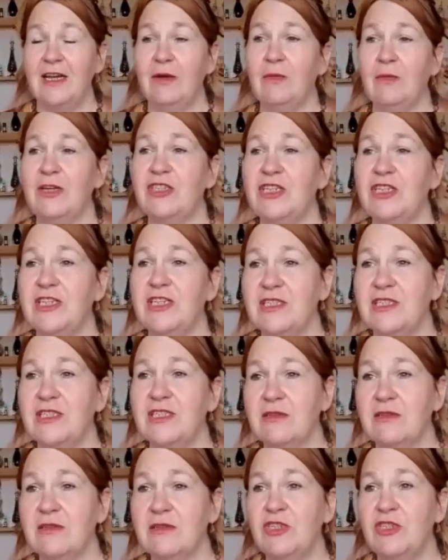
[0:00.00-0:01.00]
which is
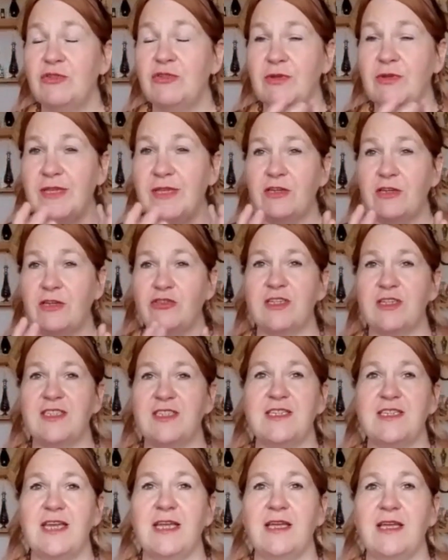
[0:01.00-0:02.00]
really
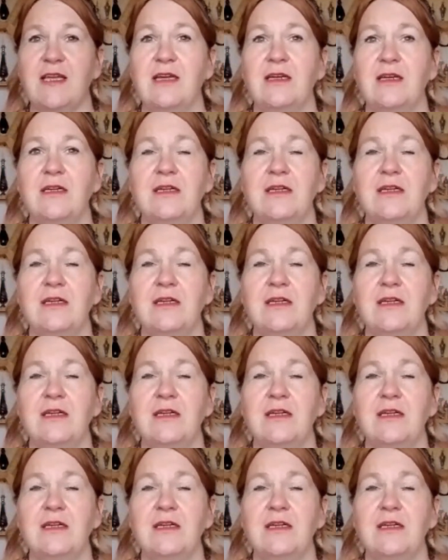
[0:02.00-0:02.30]
interesting.